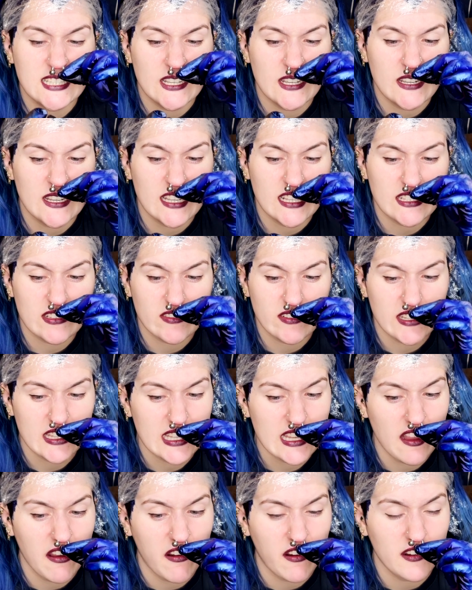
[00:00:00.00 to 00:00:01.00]
So it's really
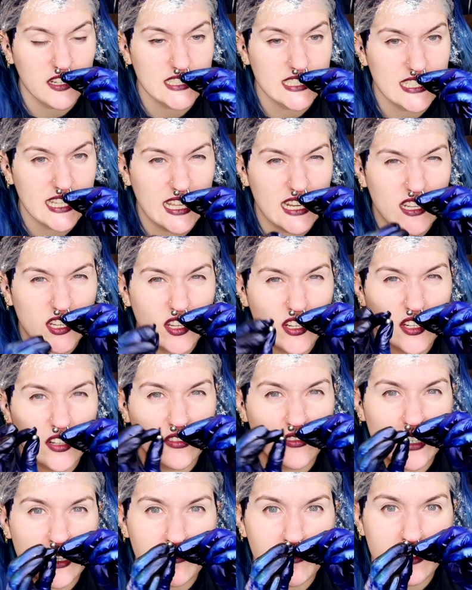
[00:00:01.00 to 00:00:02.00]
hard to get a good
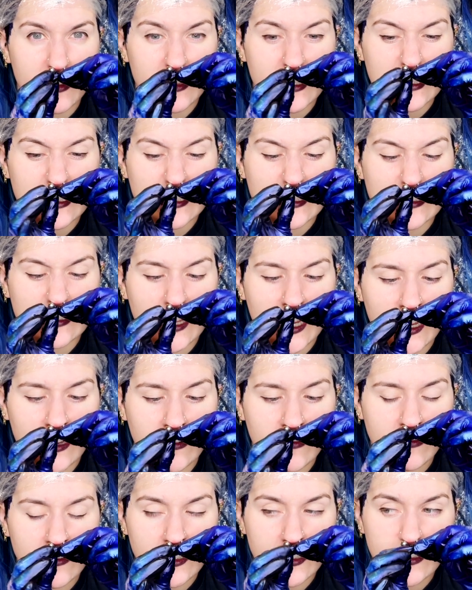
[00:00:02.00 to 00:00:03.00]
grip with this
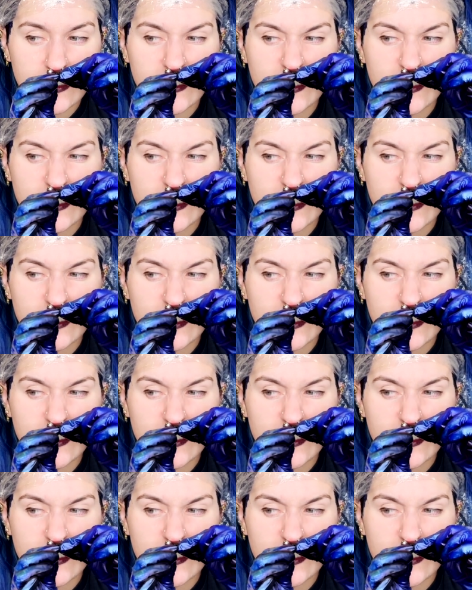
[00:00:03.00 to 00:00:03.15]
glove